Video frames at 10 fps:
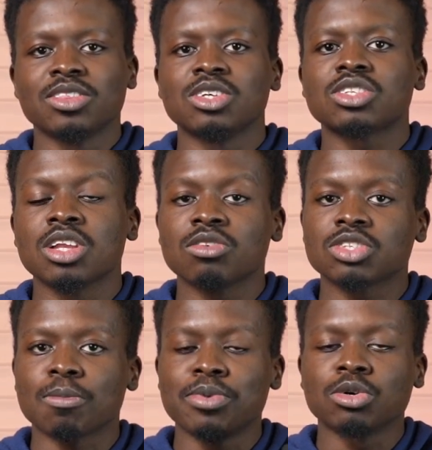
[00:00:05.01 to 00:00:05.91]
These
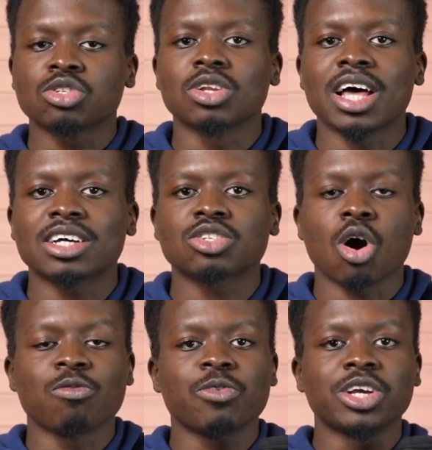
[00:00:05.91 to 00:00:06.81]
gloves are built to
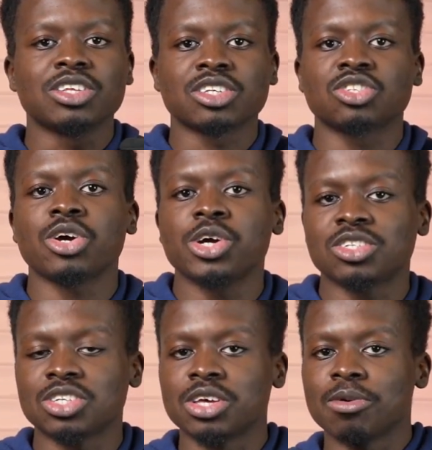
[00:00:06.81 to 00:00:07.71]
last, offering
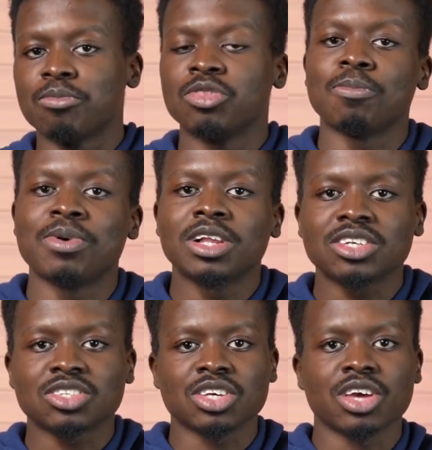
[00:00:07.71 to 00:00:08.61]
dexterity,
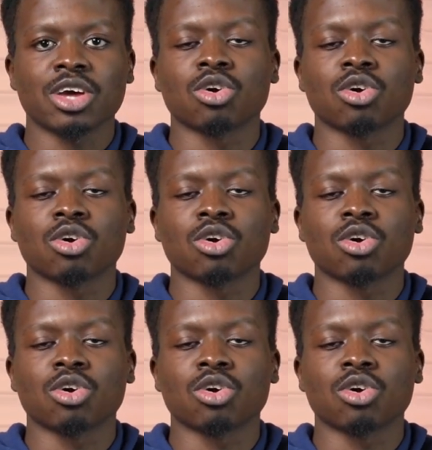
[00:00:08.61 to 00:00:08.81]
breathability,